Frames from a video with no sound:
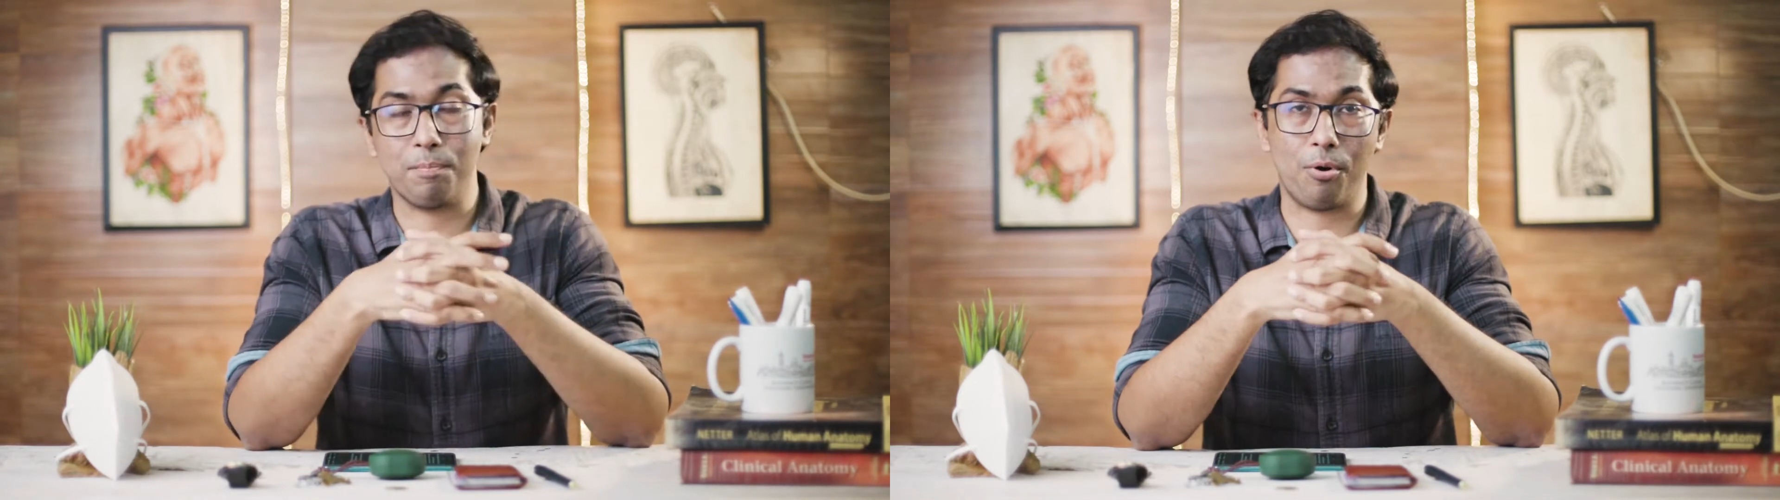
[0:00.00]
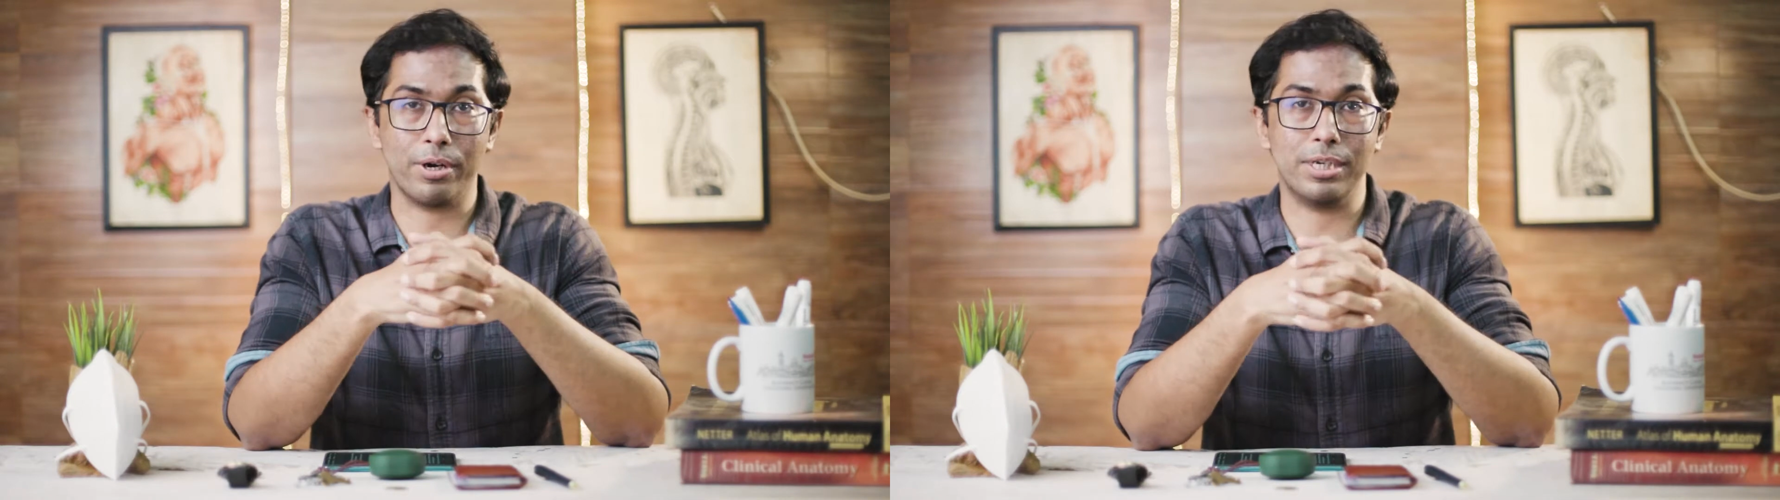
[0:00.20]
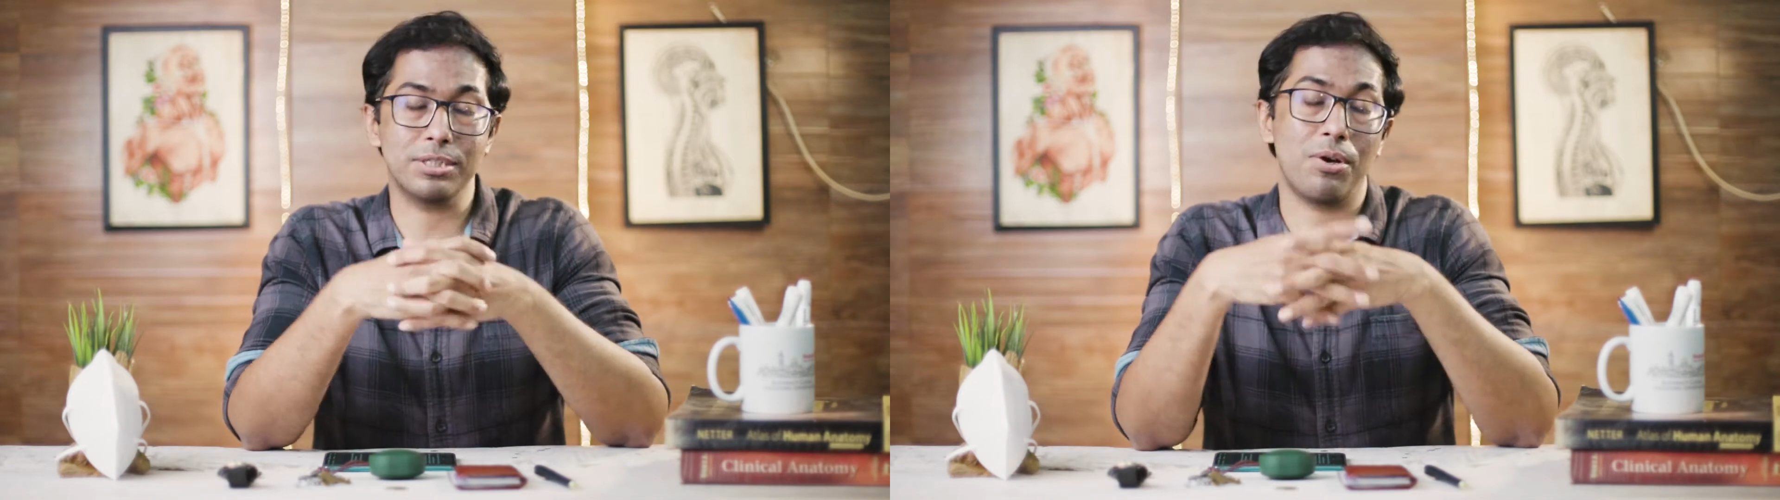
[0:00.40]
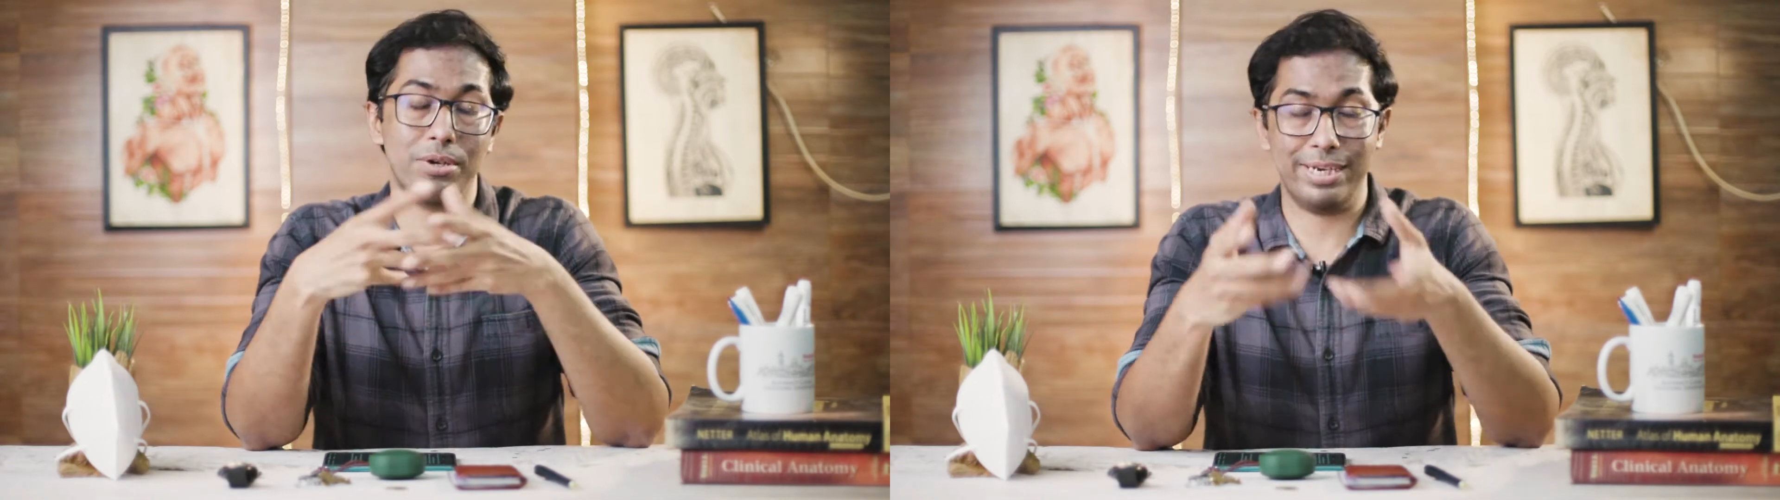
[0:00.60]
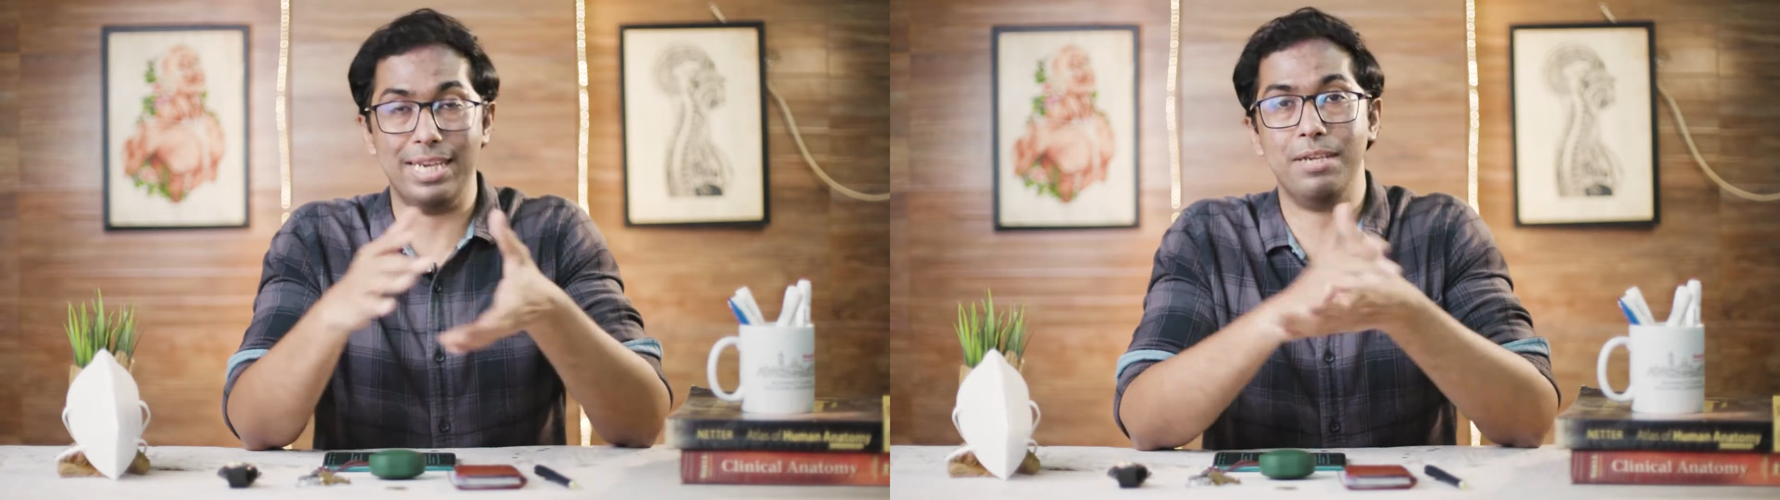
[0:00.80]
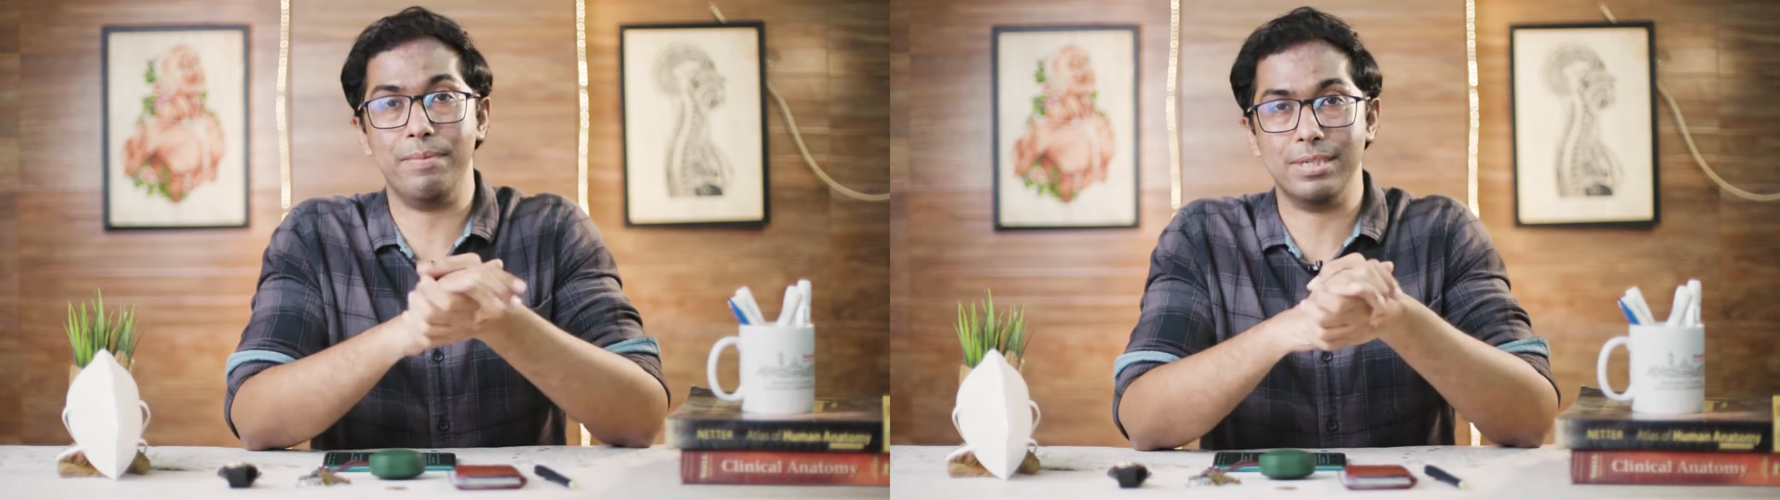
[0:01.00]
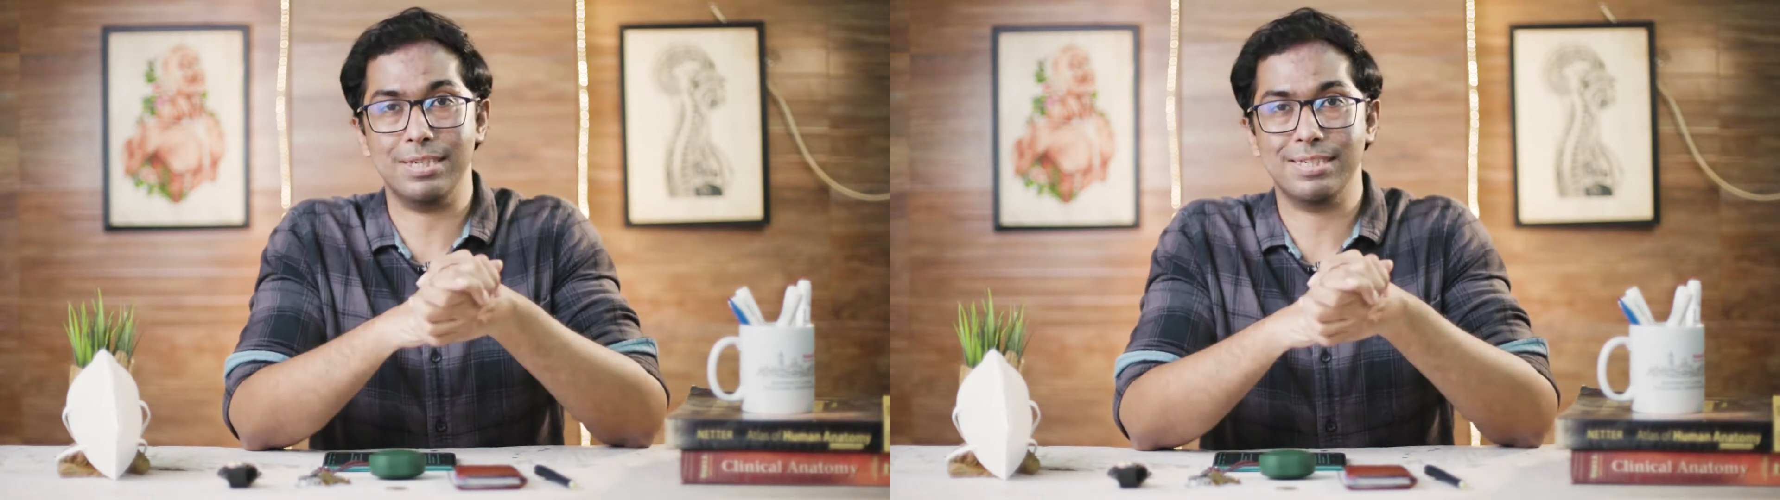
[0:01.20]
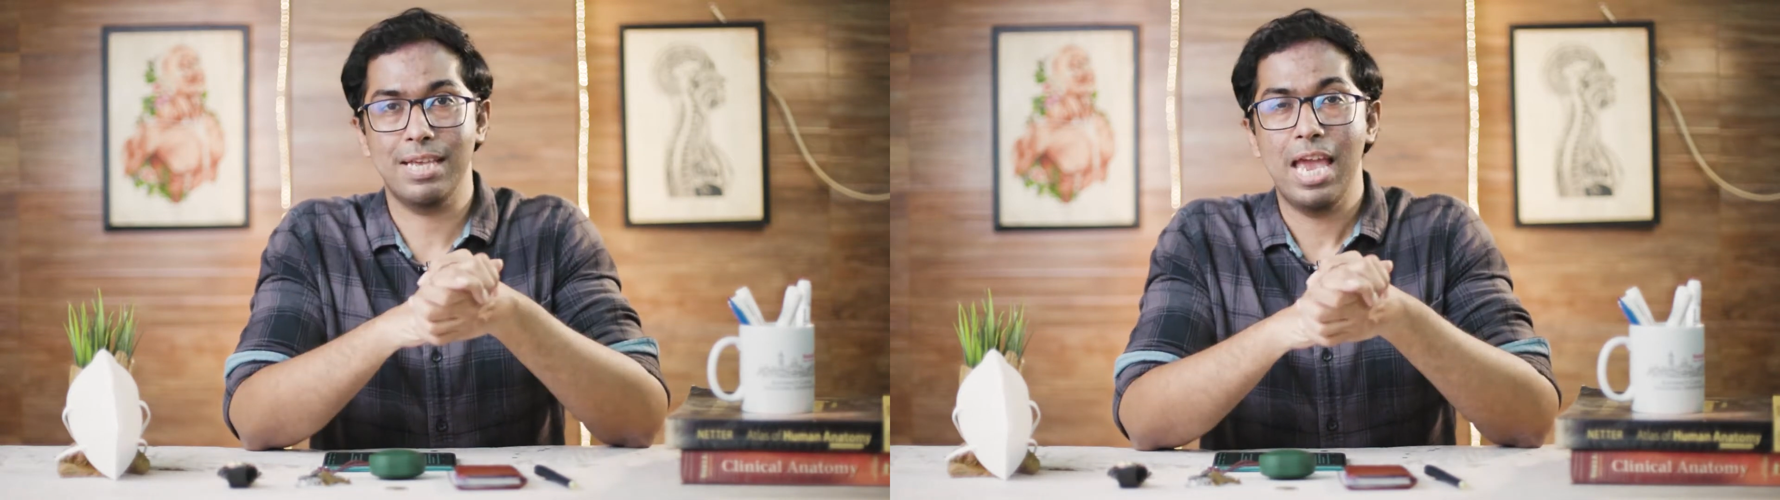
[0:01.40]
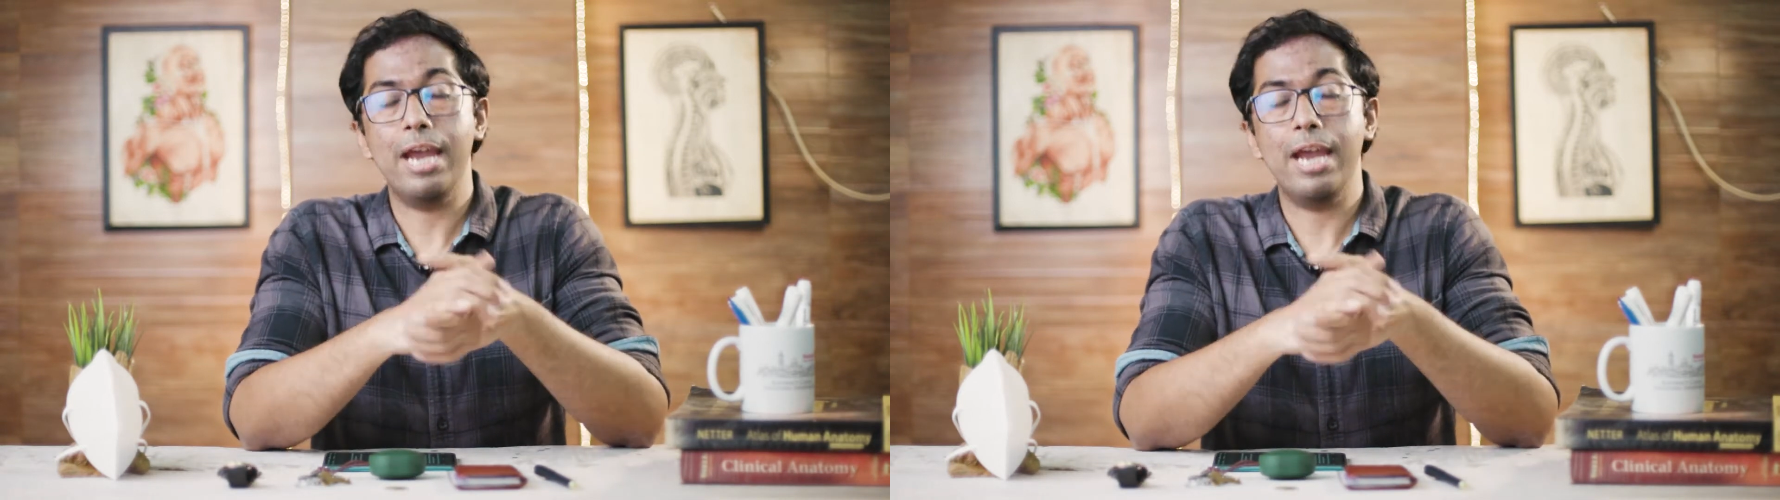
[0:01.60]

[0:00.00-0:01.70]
pockets on a daily basis.